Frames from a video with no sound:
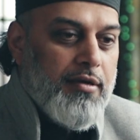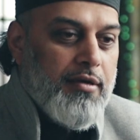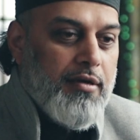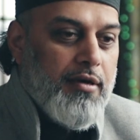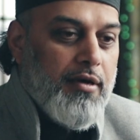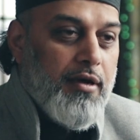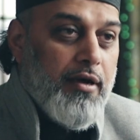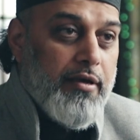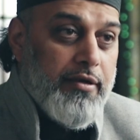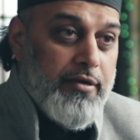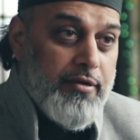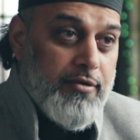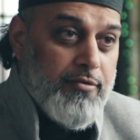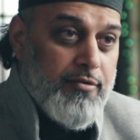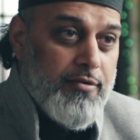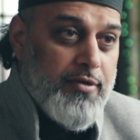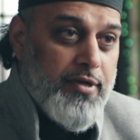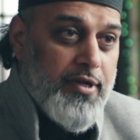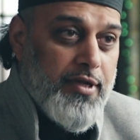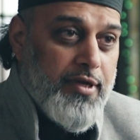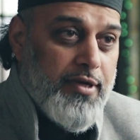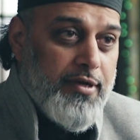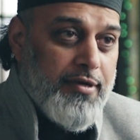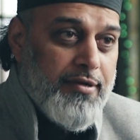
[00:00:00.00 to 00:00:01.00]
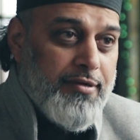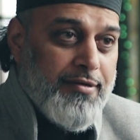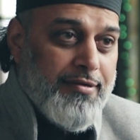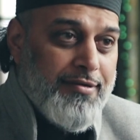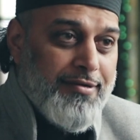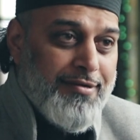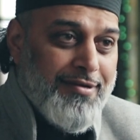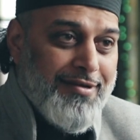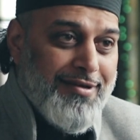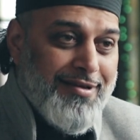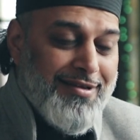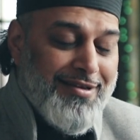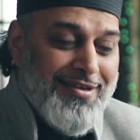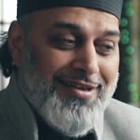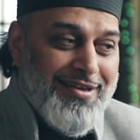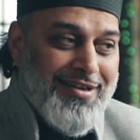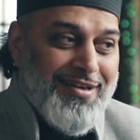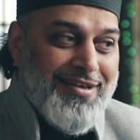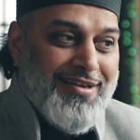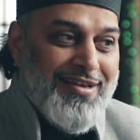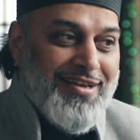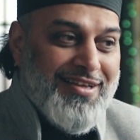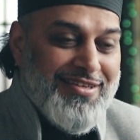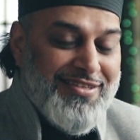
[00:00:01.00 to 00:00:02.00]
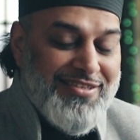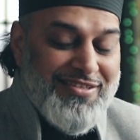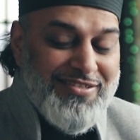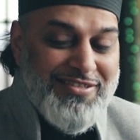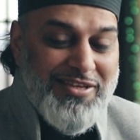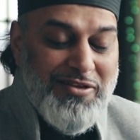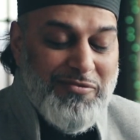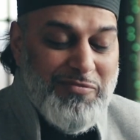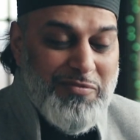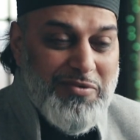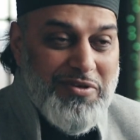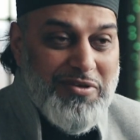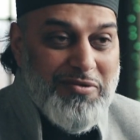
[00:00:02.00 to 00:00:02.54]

I ignored it. And she sent me